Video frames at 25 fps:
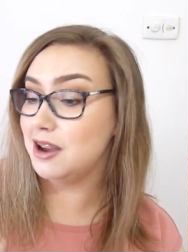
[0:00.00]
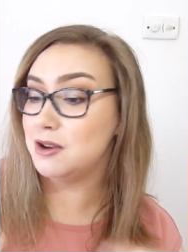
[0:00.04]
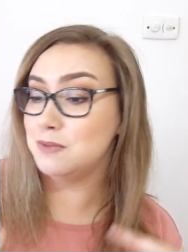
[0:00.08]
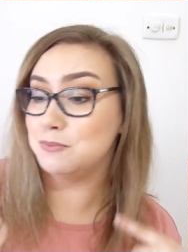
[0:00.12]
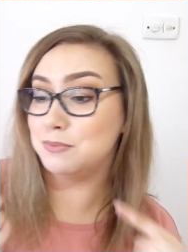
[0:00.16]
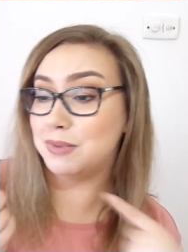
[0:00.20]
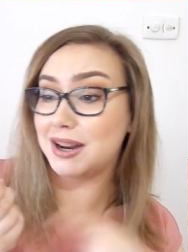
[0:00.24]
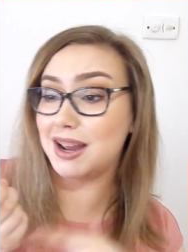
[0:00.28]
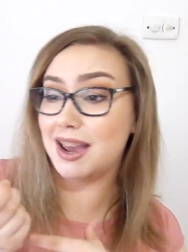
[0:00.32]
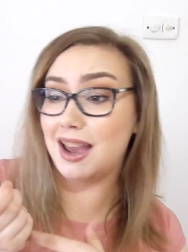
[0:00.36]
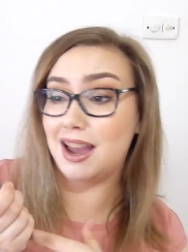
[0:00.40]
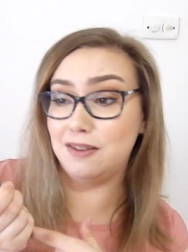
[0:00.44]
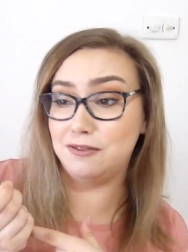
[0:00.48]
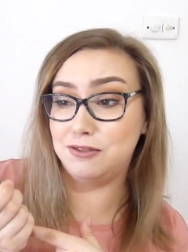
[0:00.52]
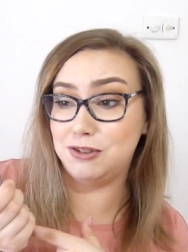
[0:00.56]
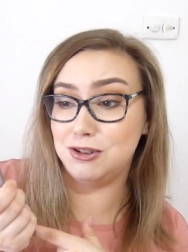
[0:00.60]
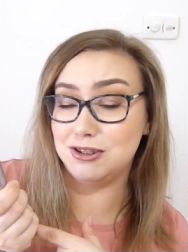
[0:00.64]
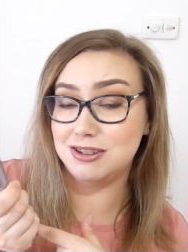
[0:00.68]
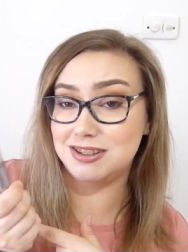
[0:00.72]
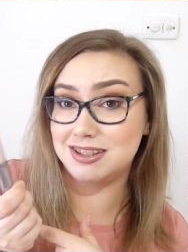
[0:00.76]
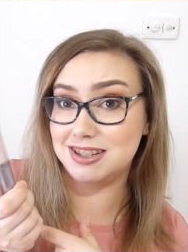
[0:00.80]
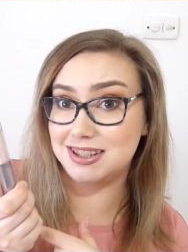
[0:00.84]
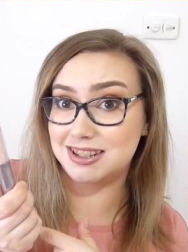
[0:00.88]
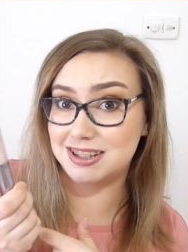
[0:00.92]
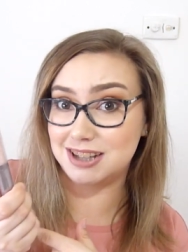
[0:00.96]
But I have
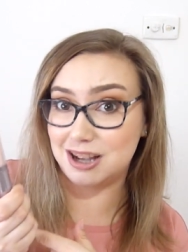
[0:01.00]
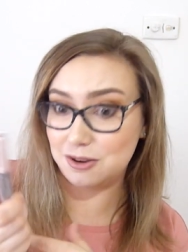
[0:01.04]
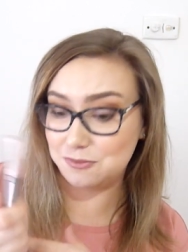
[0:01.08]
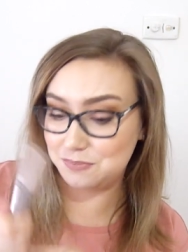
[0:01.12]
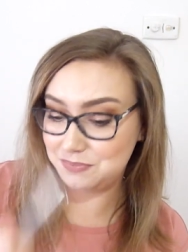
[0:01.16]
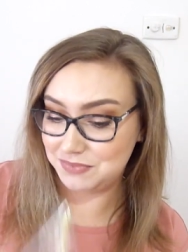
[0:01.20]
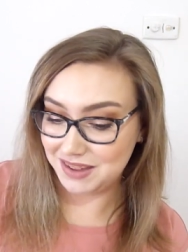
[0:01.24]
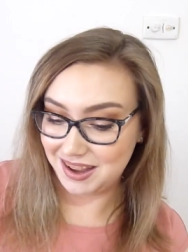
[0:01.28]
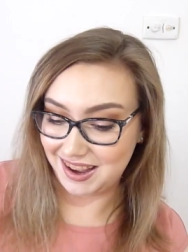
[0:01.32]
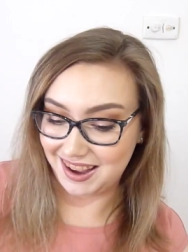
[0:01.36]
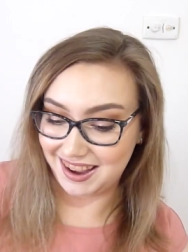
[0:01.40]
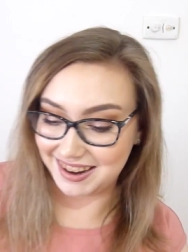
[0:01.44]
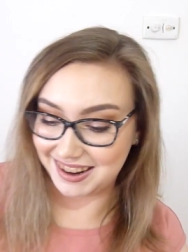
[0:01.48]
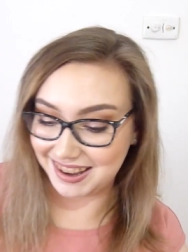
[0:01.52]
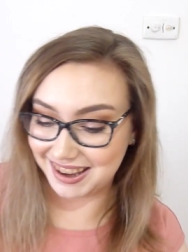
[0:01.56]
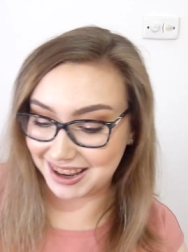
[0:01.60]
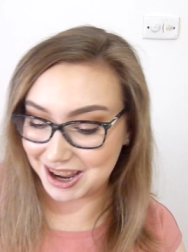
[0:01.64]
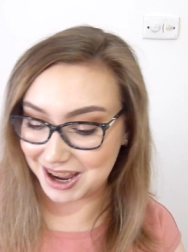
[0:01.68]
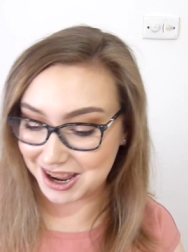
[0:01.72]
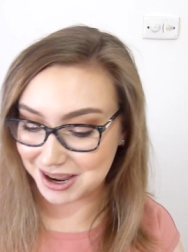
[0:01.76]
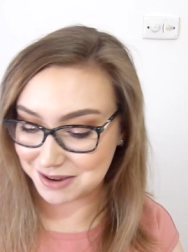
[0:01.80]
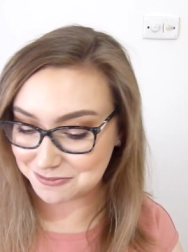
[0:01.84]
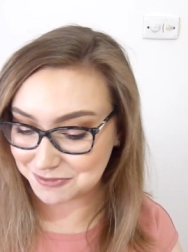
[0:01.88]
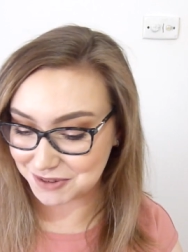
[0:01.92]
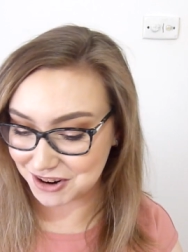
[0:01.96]
used this up, and I
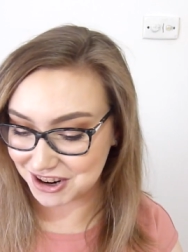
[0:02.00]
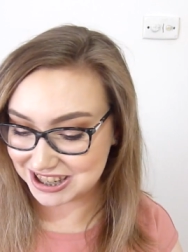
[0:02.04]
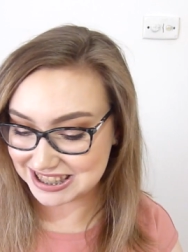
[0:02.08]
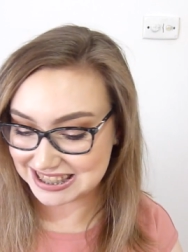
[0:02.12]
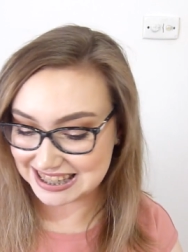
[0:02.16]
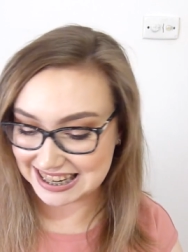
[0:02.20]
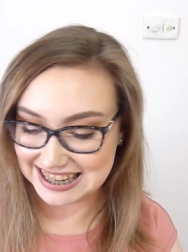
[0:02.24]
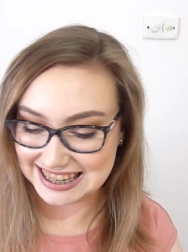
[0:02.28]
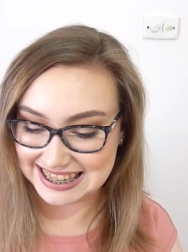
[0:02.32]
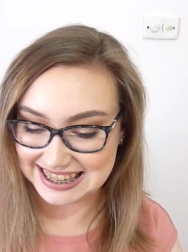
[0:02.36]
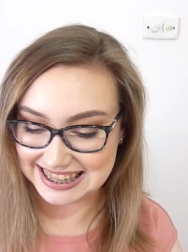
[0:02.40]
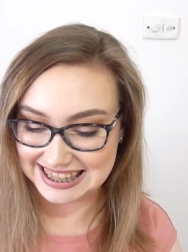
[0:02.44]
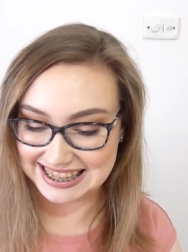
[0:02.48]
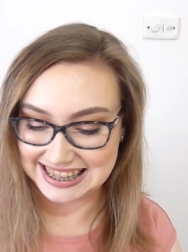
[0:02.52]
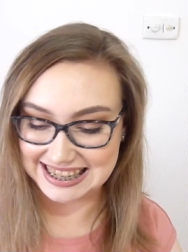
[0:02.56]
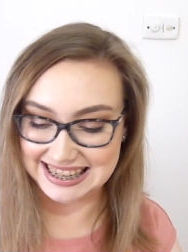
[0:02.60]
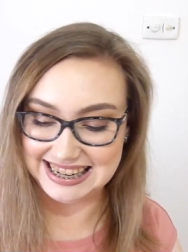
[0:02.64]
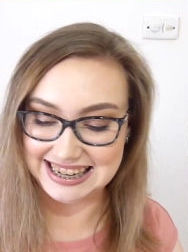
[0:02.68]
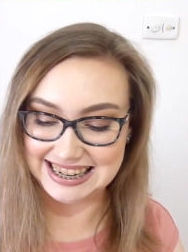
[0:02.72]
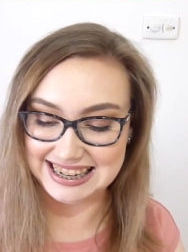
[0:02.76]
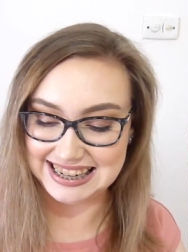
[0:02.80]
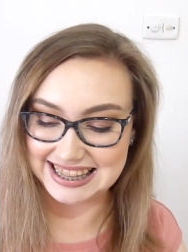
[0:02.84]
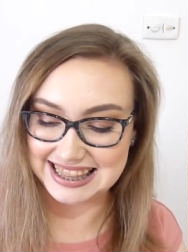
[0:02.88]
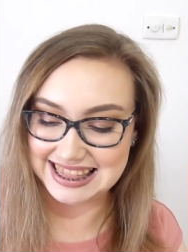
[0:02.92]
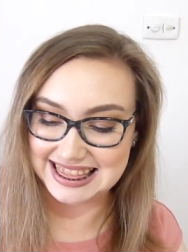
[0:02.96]
am rotating
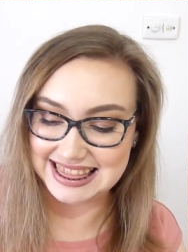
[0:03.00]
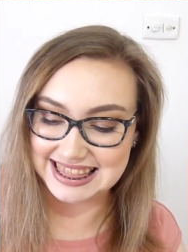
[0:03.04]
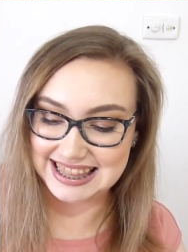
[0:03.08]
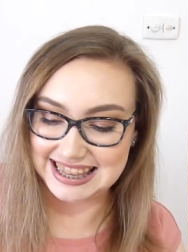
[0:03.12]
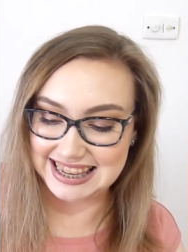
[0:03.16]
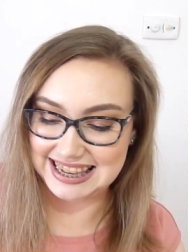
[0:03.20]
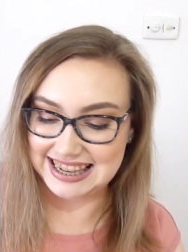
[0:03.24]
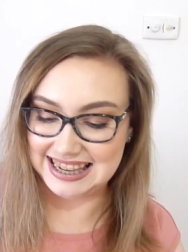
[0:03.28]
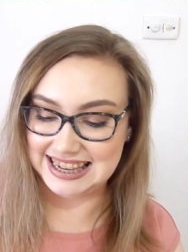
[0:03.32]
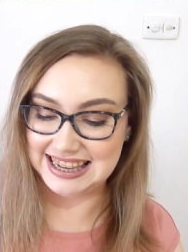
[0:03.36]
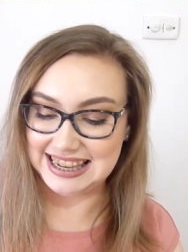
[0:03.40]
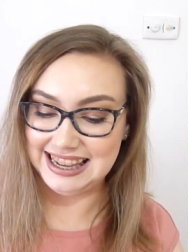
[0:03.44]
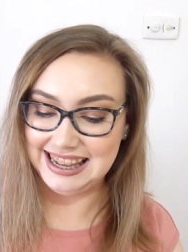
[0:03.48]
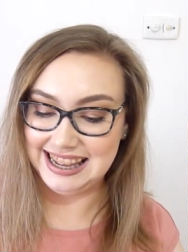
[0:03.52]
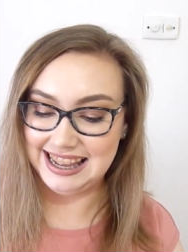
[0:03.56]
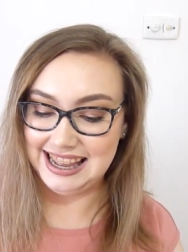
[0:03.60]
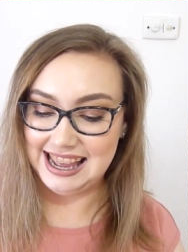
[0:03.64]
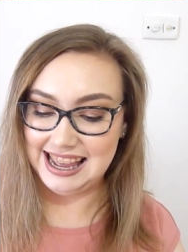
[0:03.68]
in the